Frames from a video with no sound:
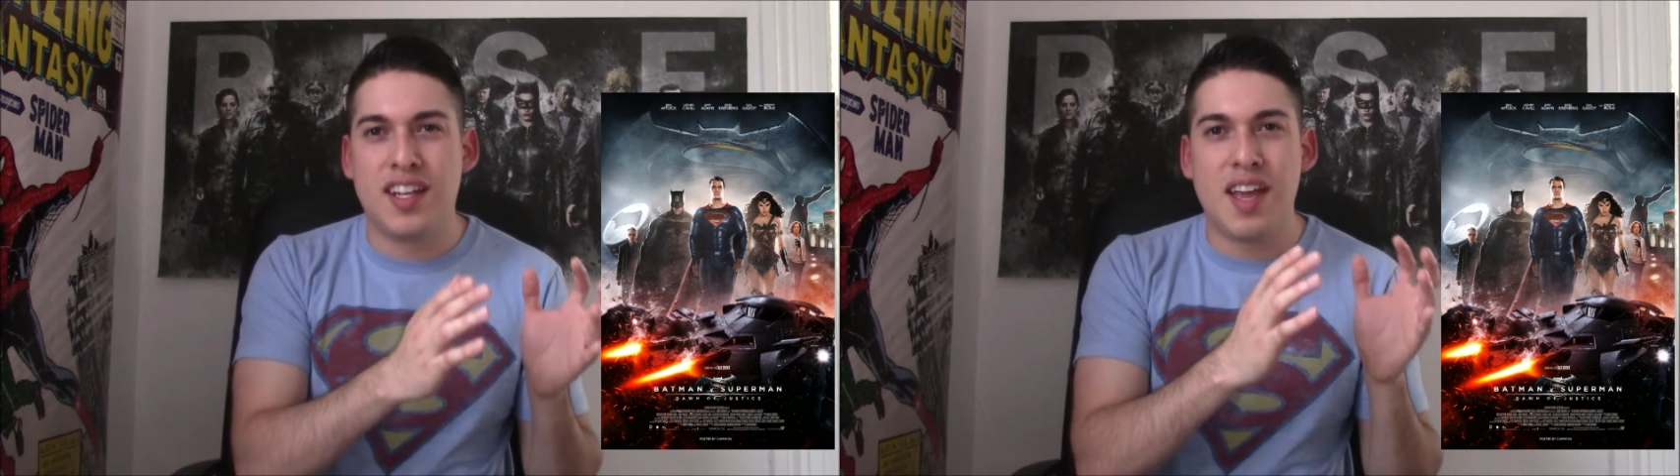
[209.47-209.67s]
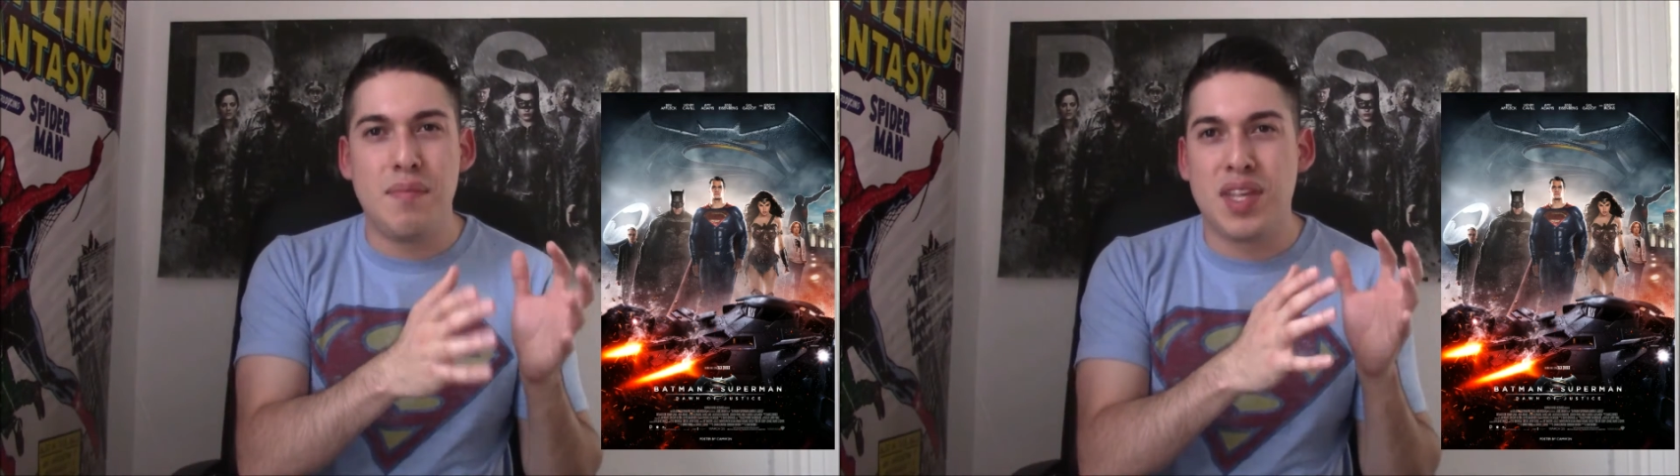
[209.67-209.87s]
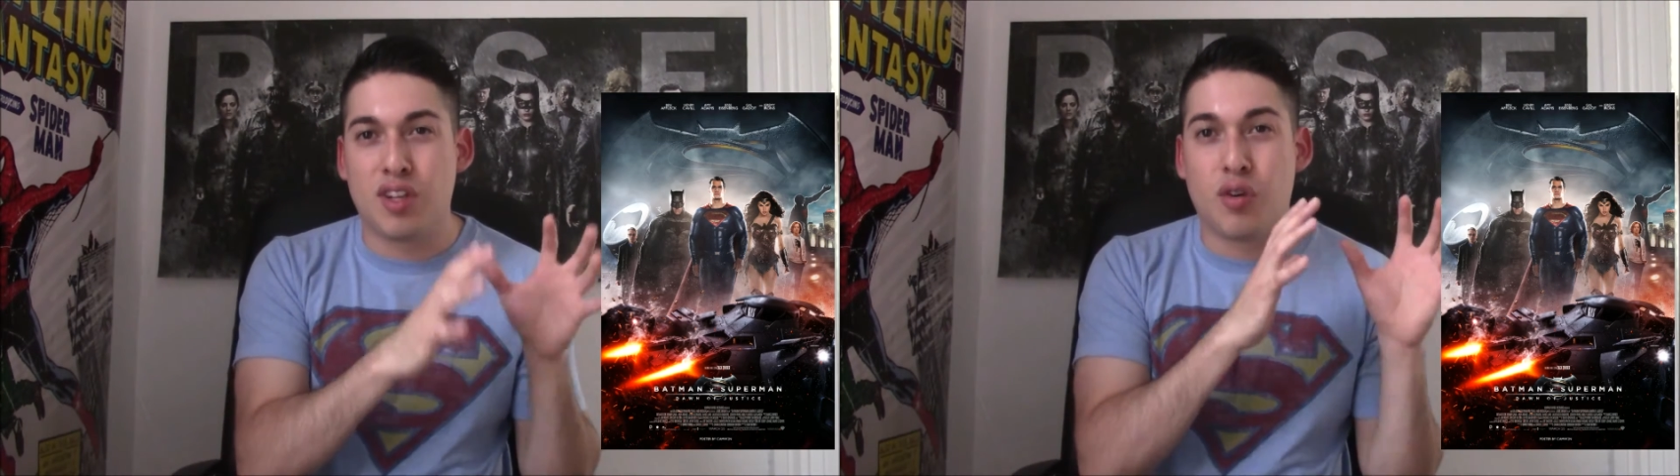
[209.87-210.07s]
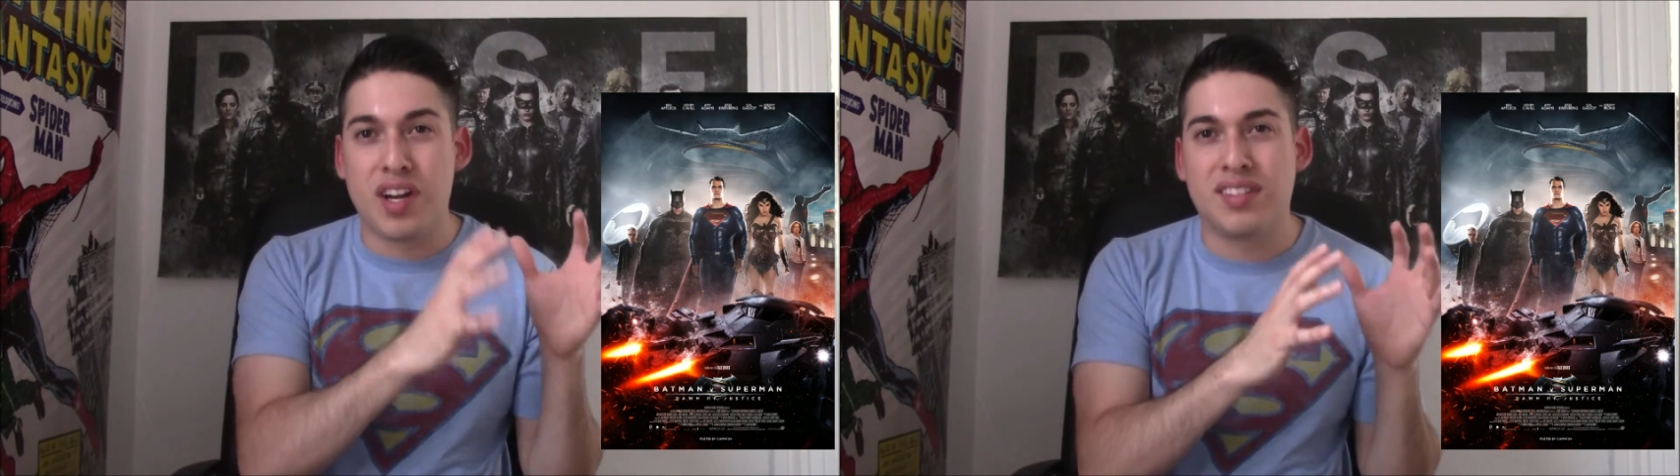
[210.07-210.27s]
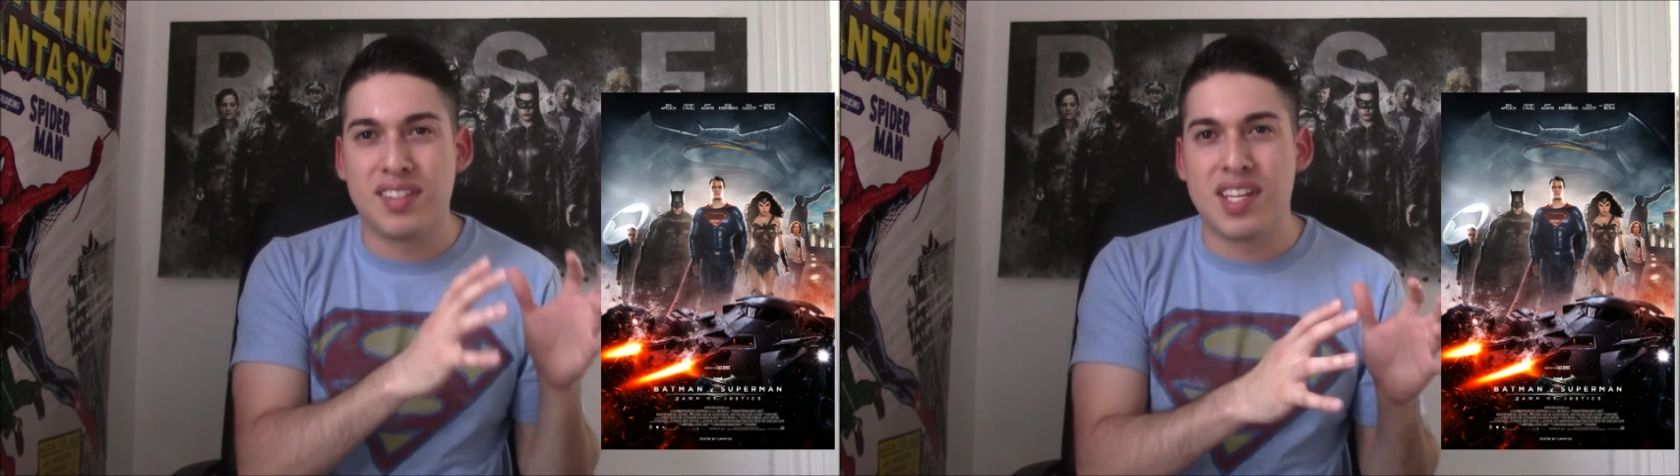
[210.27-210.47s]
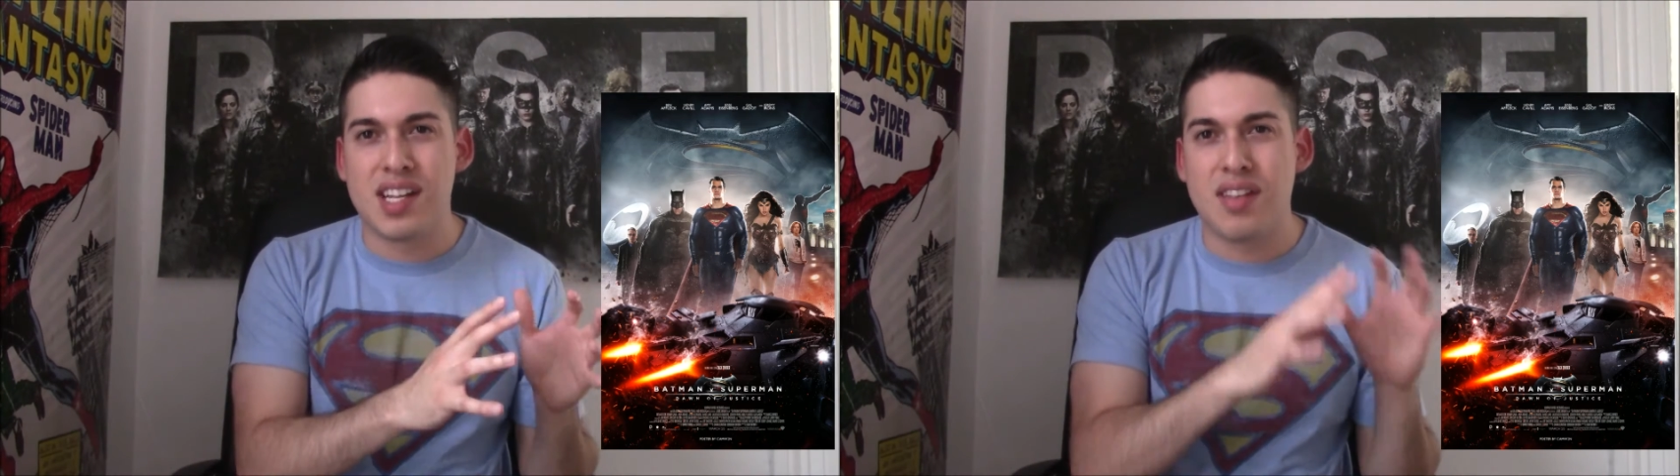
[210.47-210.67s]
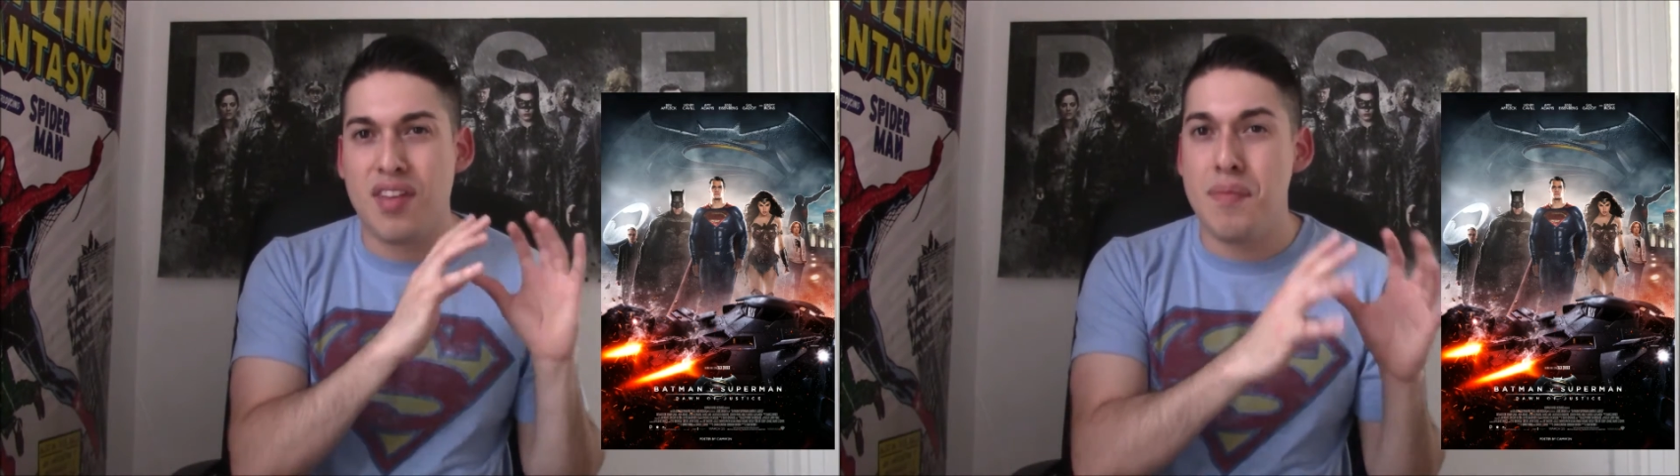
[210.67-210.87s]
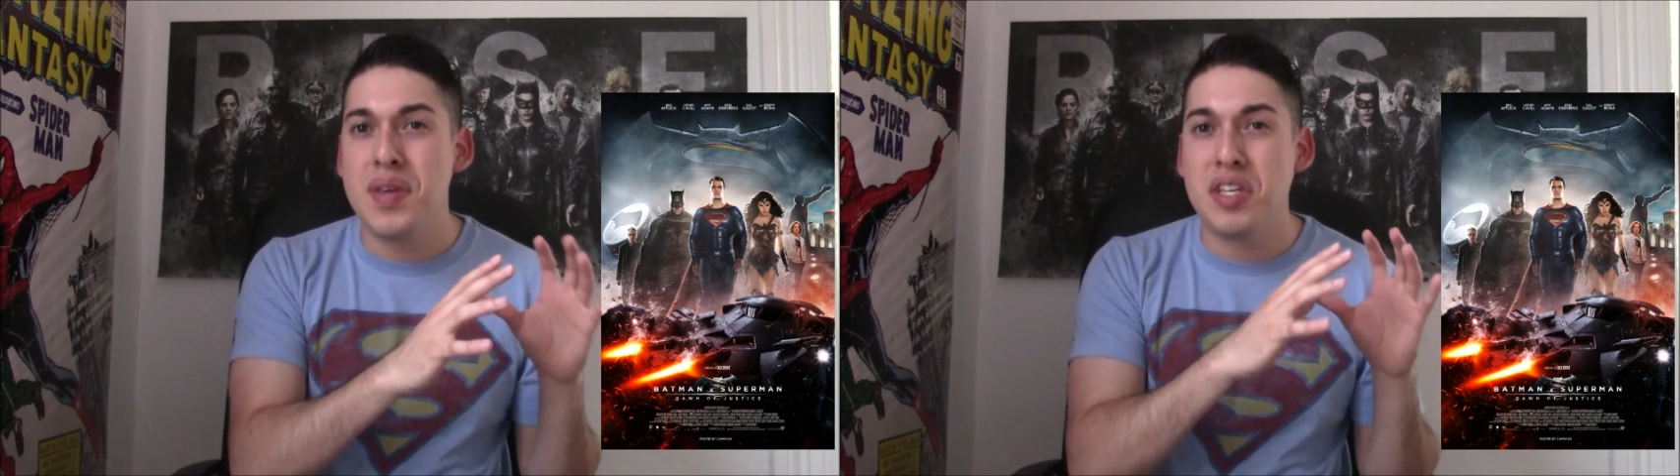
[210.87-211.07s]
him being the greatest
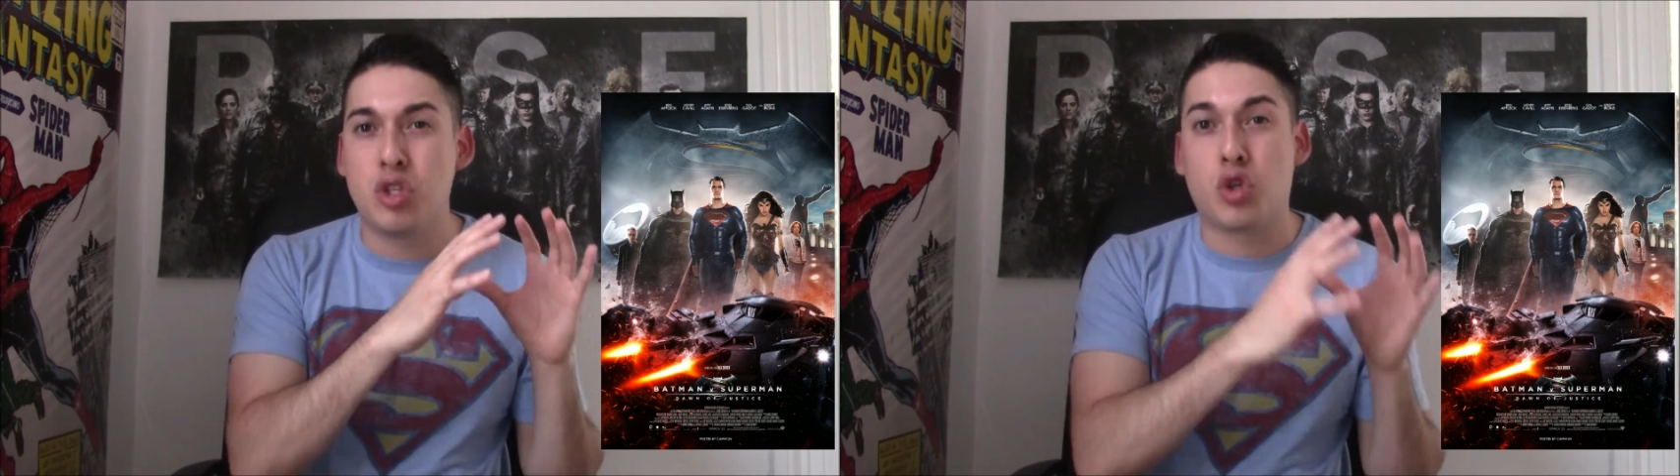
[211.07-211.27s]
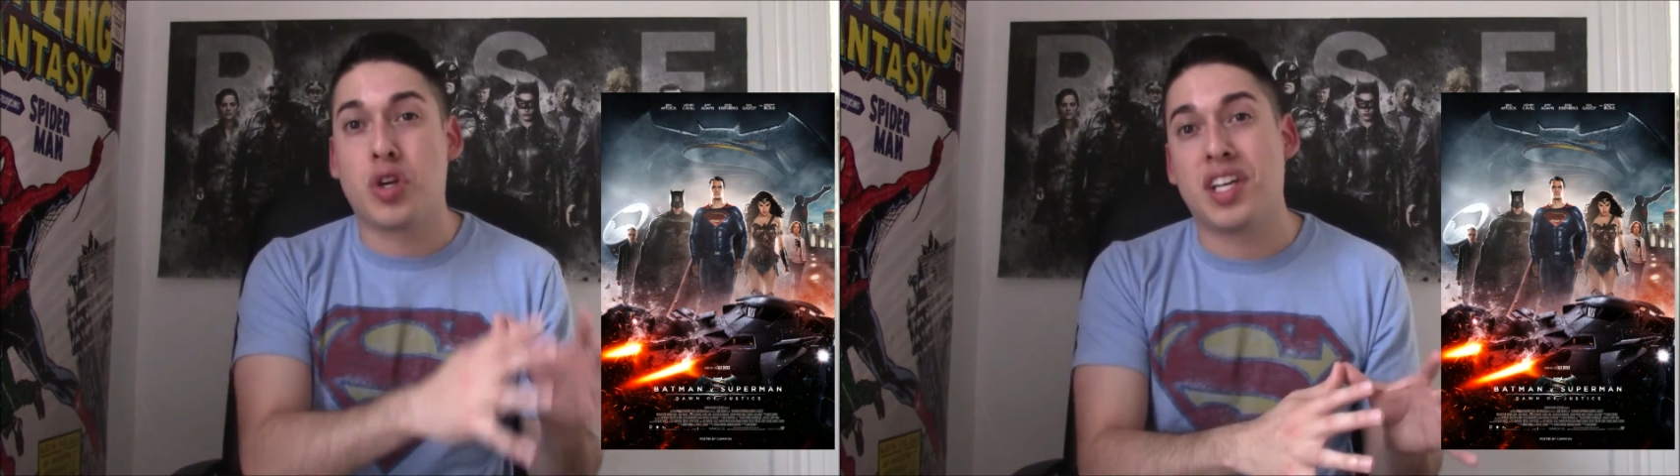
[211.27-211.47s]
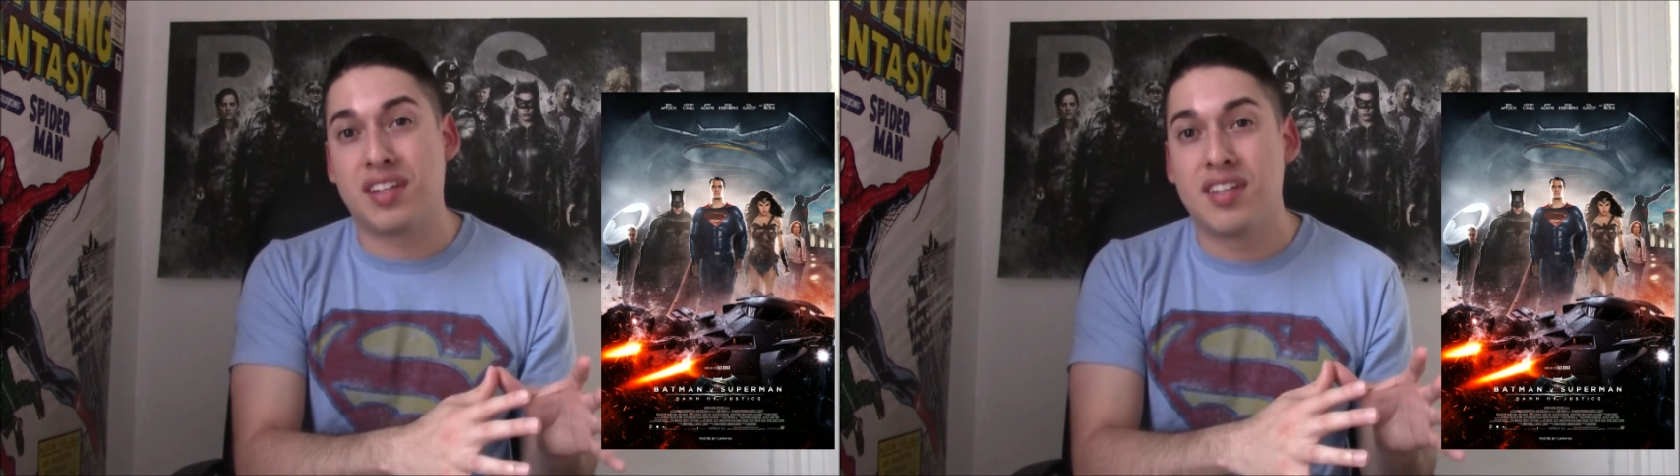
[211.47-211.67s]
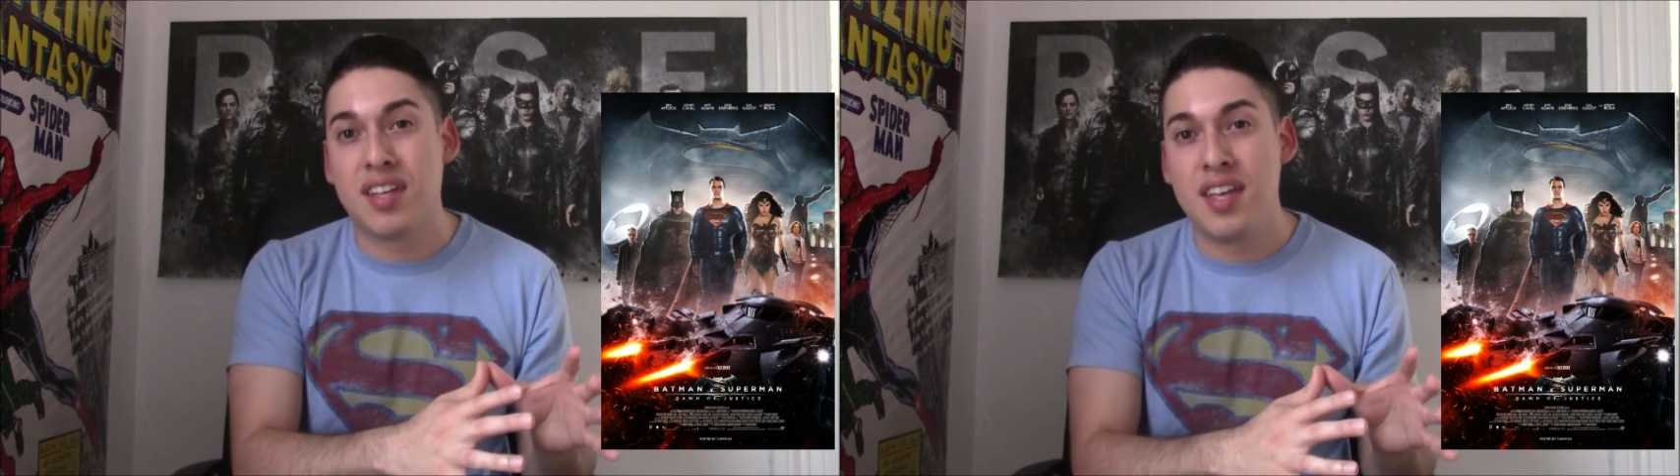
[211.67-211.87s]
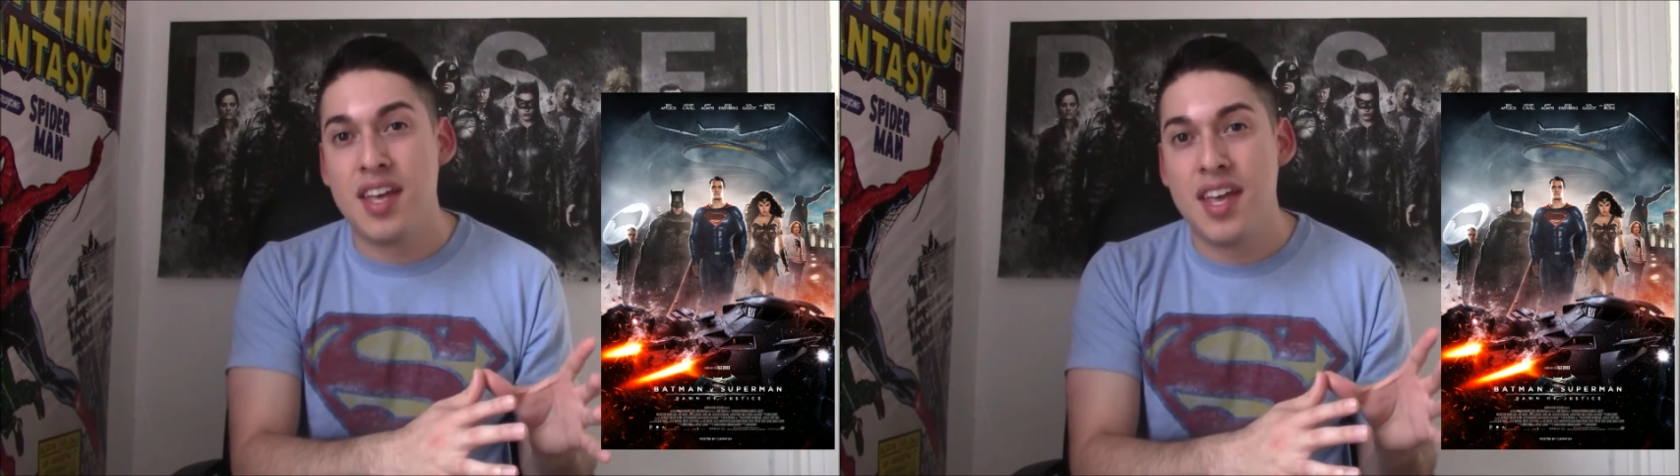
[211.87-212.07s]
detective, him being tricked